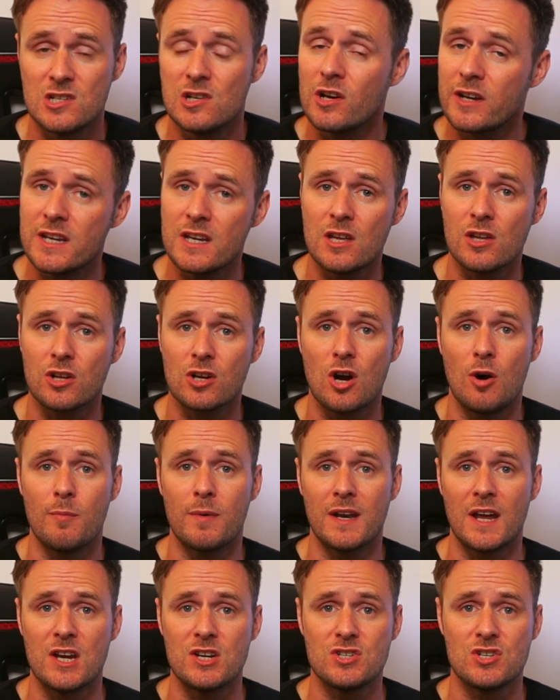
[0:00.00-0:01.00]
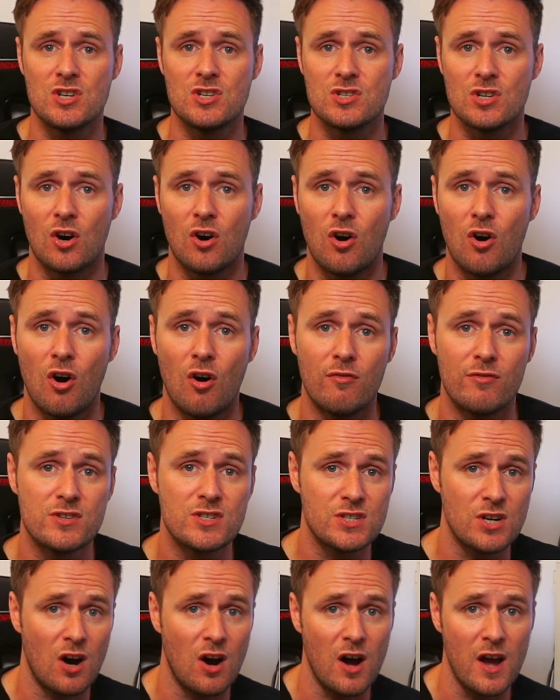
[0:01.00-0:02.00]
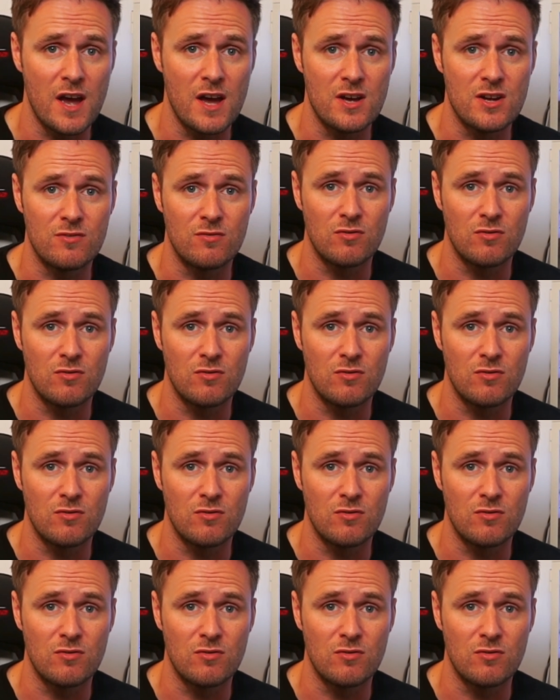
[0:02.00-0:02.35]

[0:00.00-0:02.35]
Looking at the combinations of tyre